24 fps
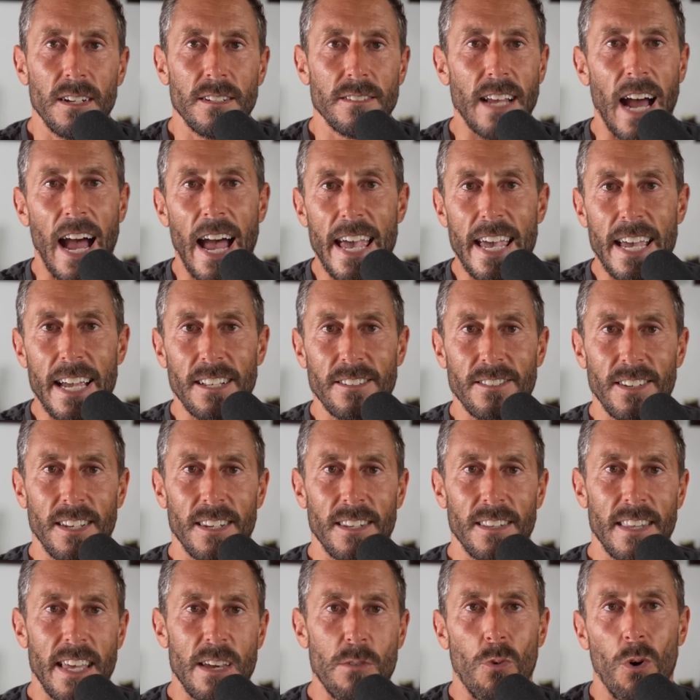diet
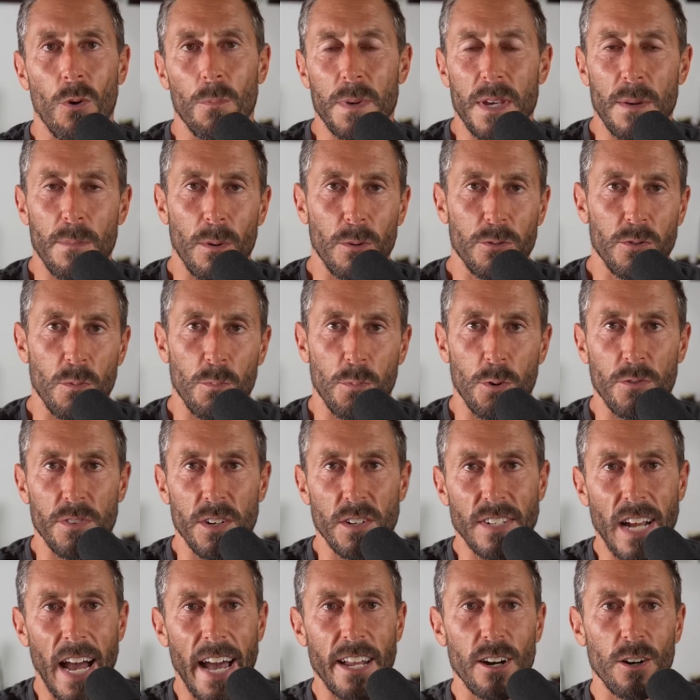and they won't be able to improve their
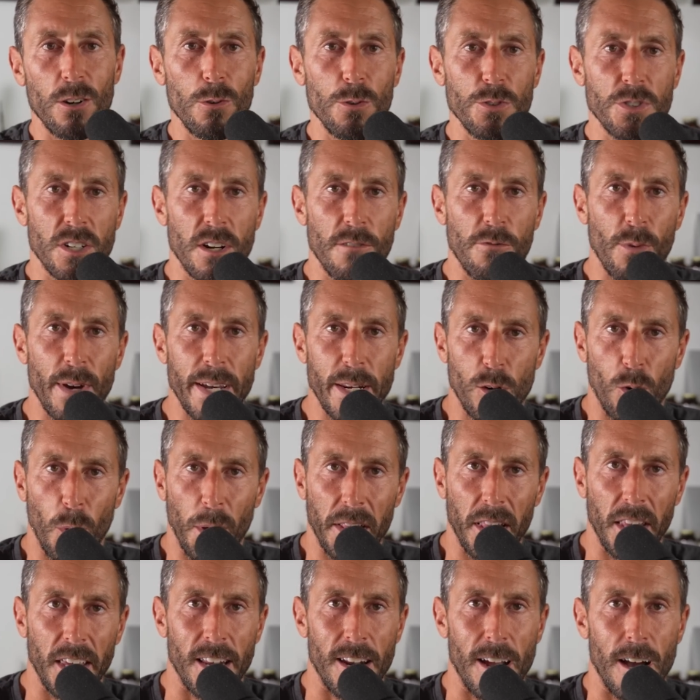diet or lose enough weight
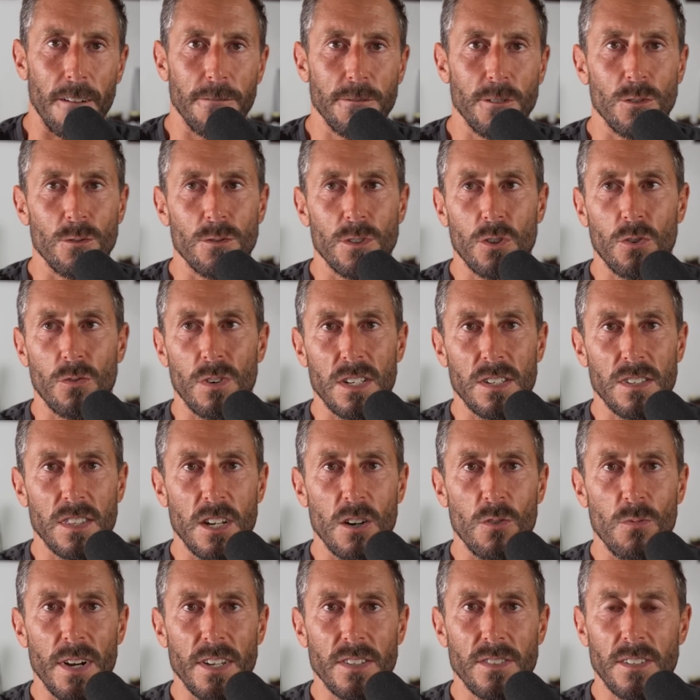quickly enough to decrease
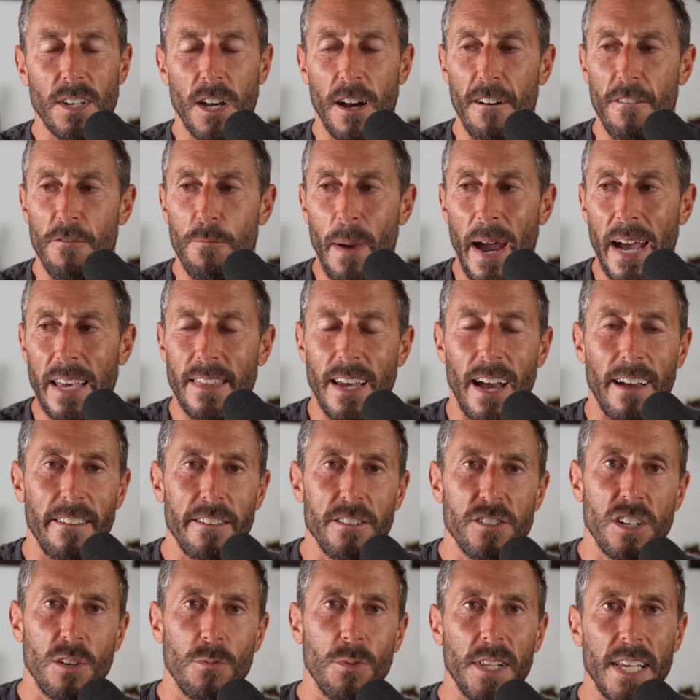their risk of
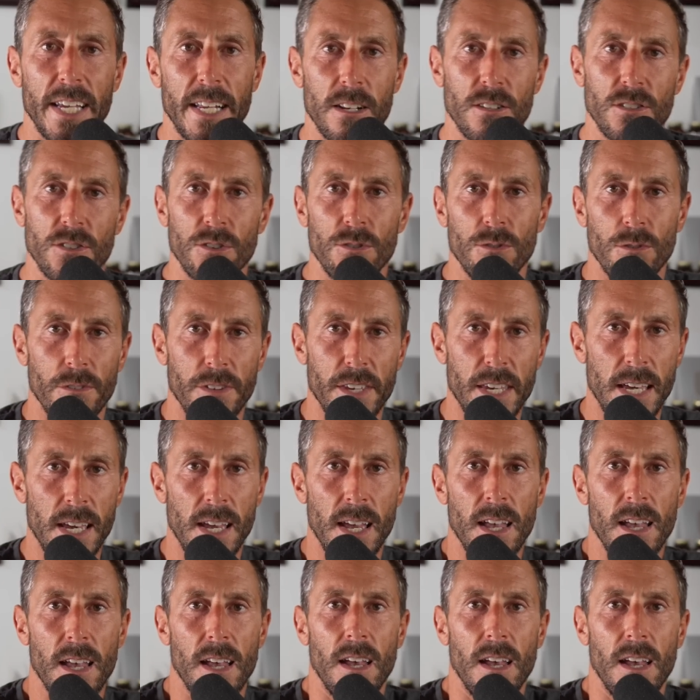pathology related to the